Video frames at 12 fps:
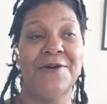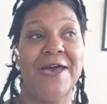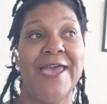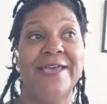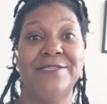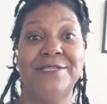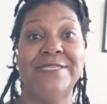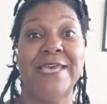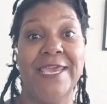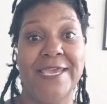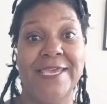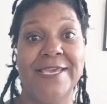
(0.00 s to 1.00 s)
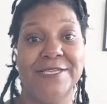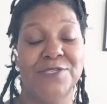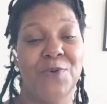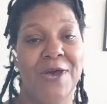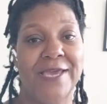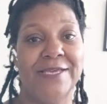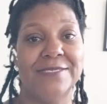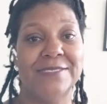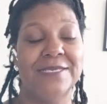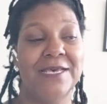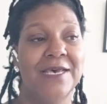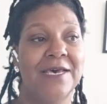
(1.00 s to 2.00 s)
So I had to take it
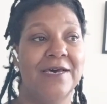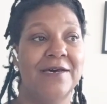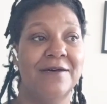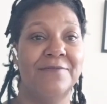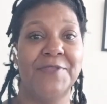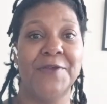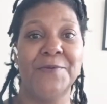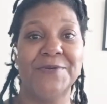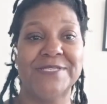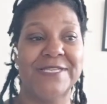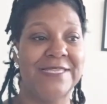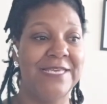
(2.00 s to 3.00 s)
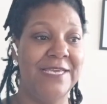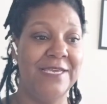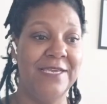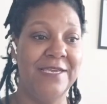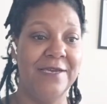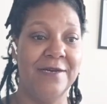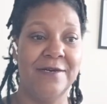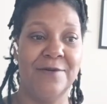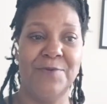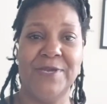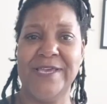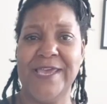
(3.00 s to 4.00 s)
twice. There was a thing
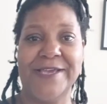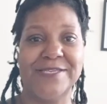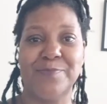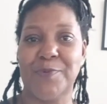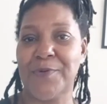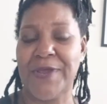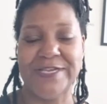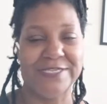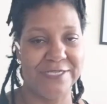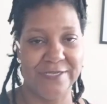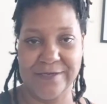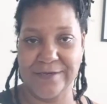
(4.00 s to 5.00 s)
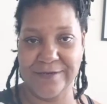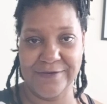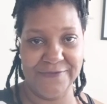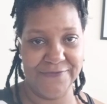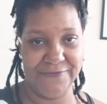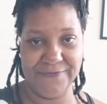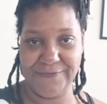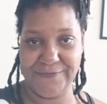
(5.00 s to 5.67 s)
with expiration of